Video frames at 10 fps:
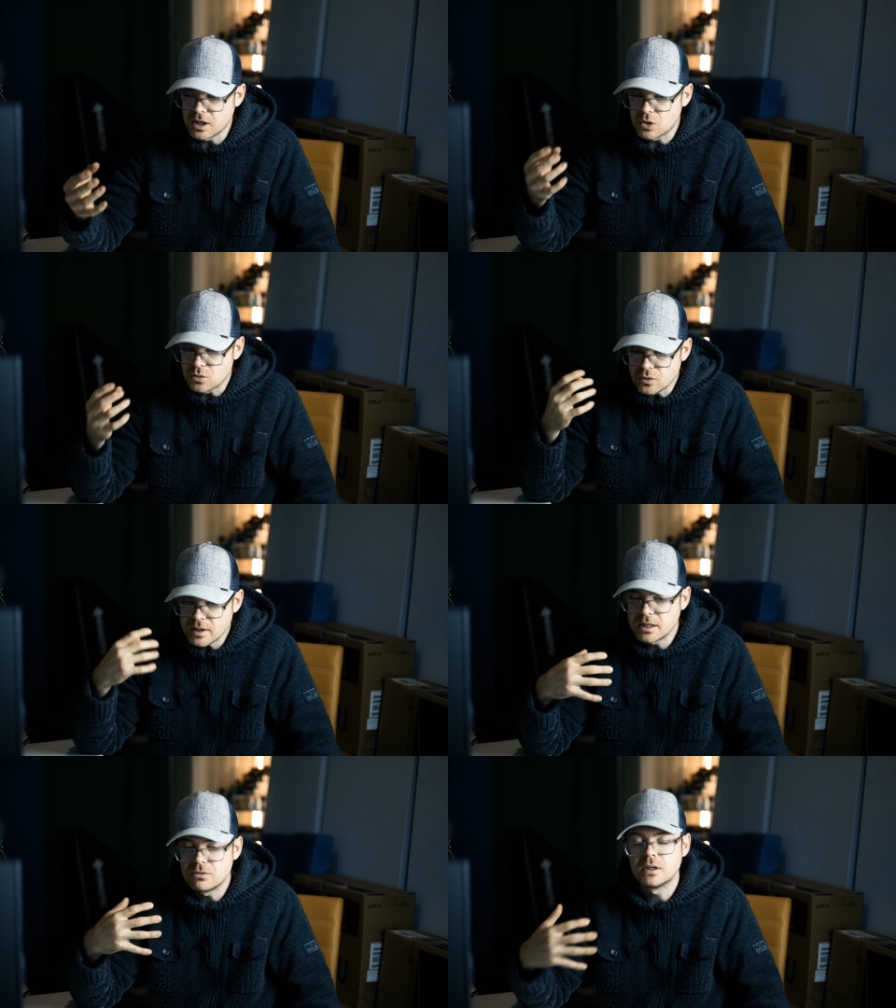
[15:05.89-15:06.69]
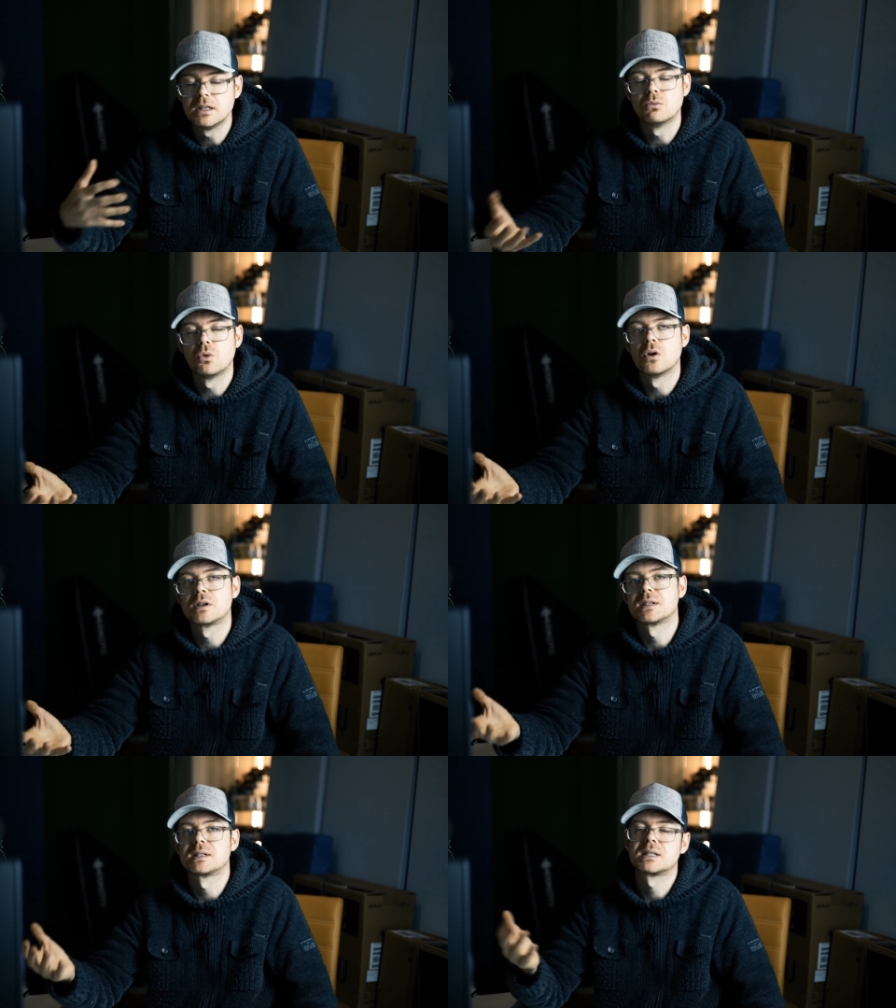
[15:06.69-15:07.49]
It really, really
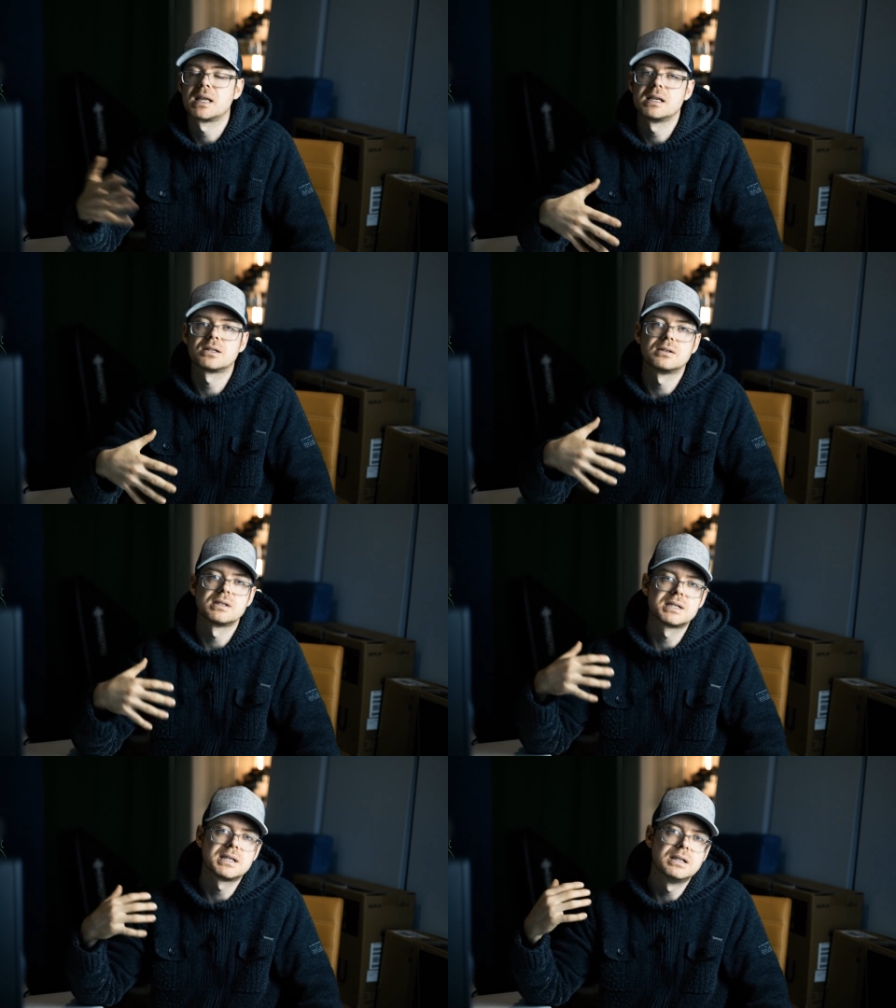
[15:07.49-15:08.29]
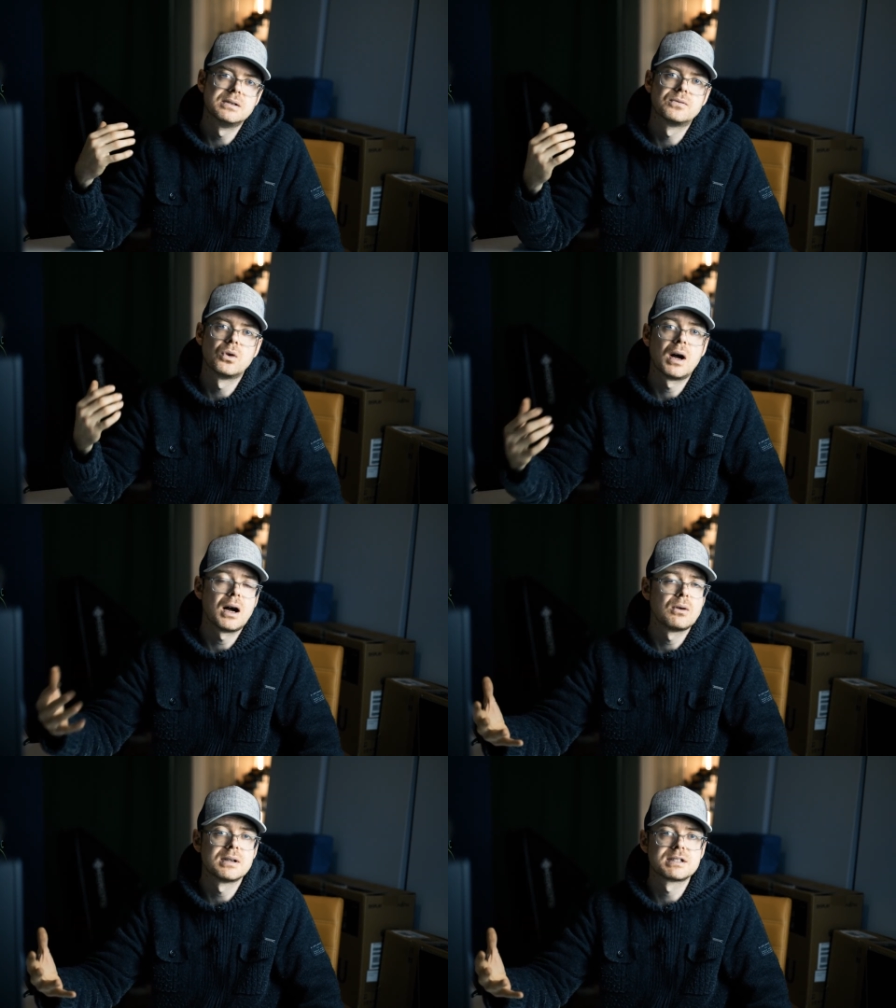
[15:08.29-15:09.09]
works. It stays on the skin for
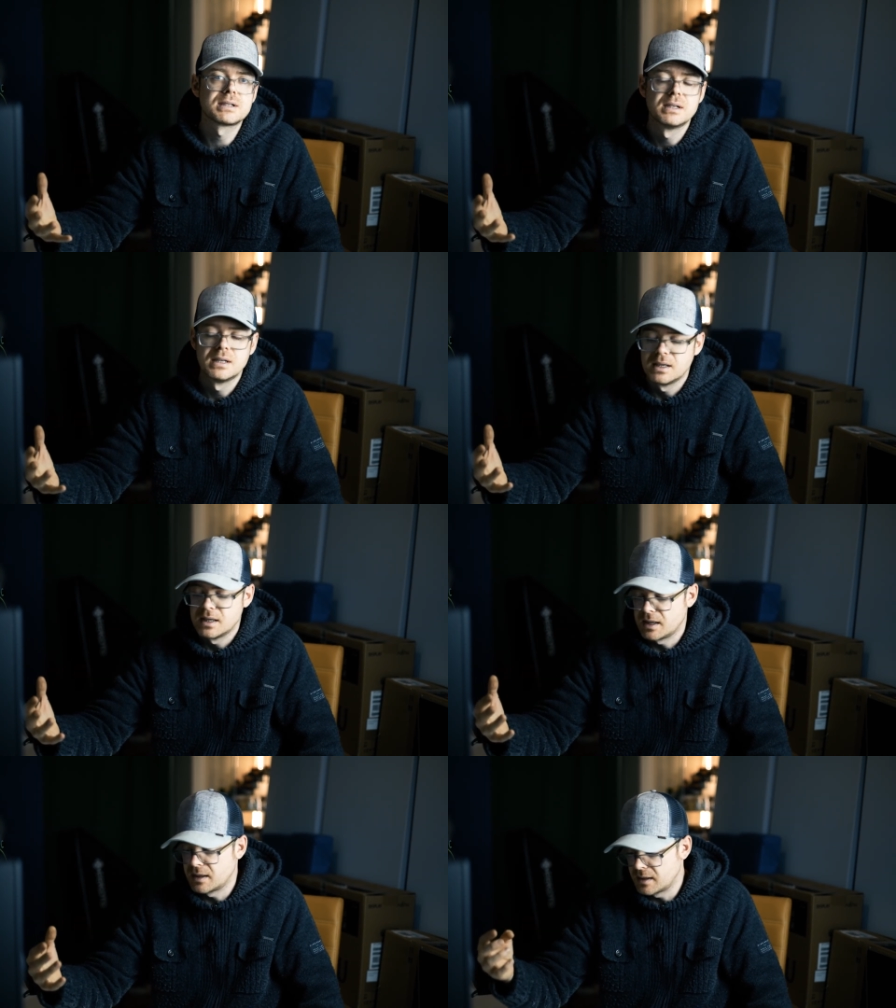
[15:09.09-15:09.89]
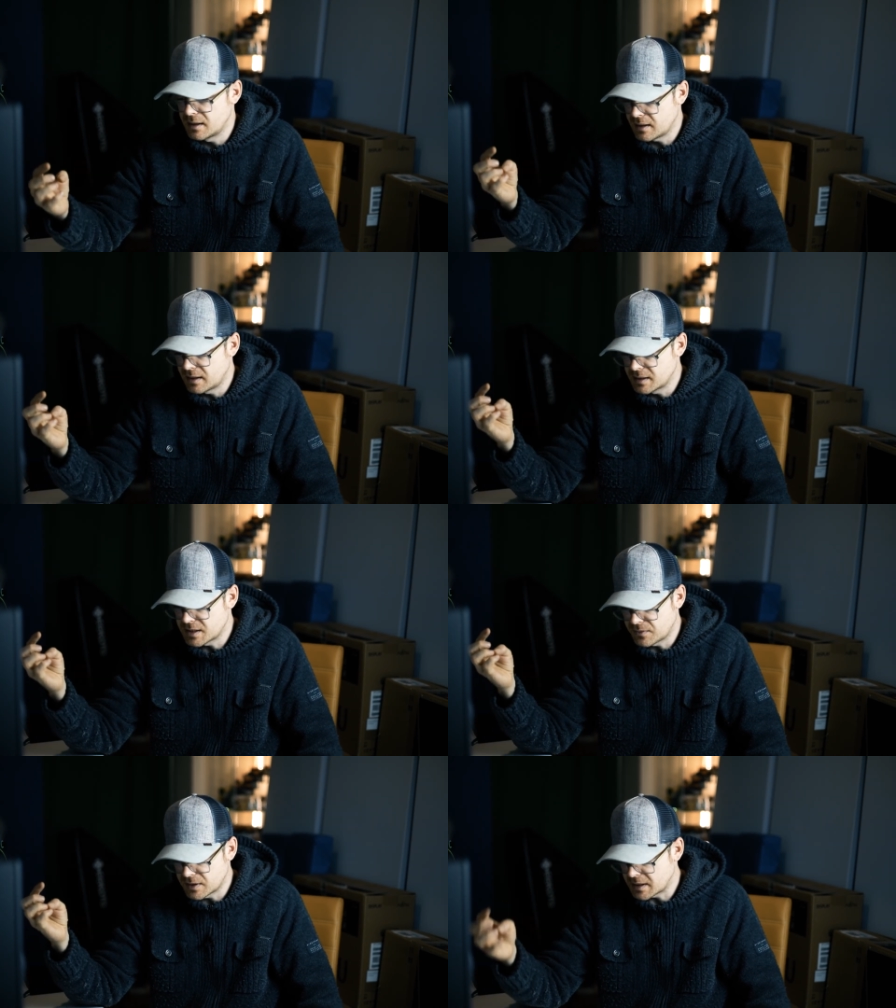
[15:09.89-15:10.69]
hours, and it's
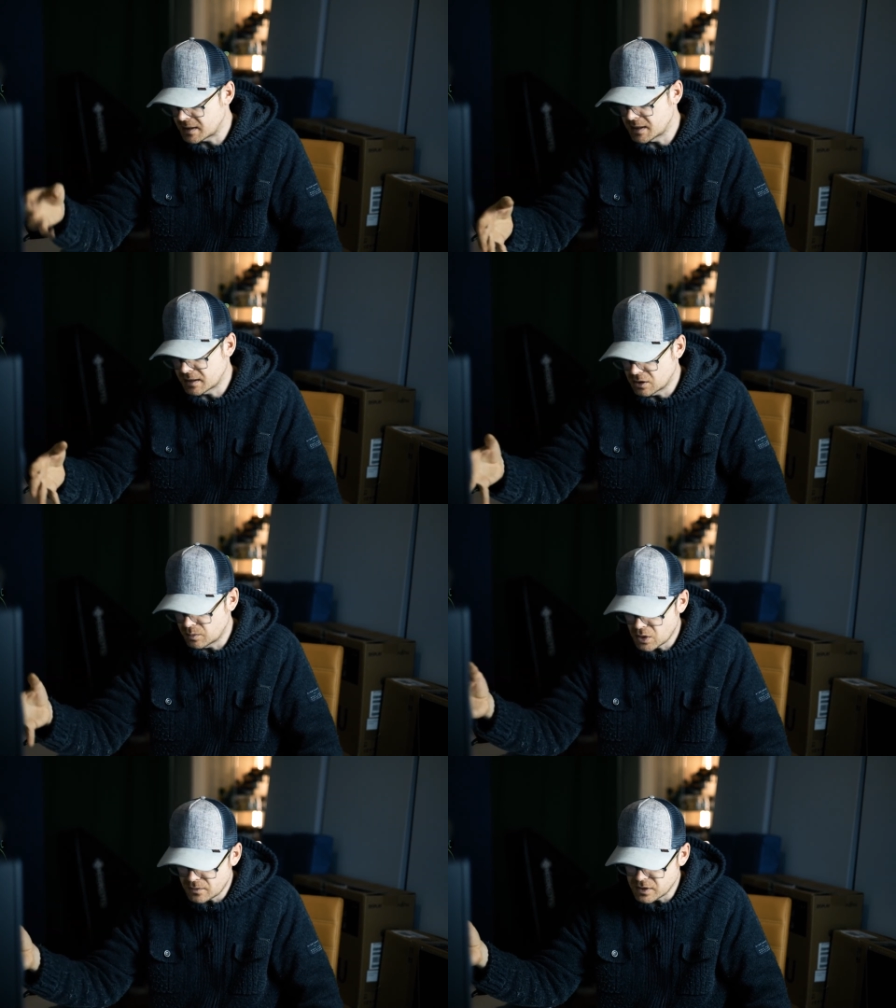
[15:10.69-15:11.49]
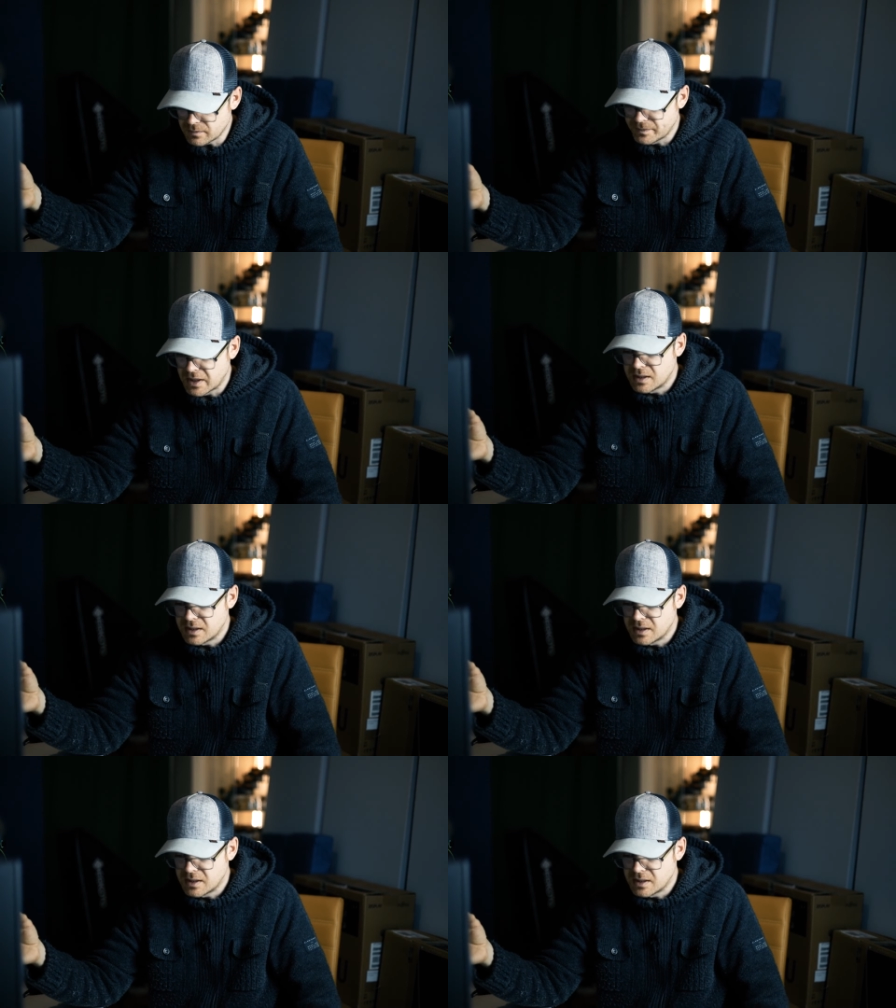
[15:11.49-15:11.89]
a fantastic little perfume.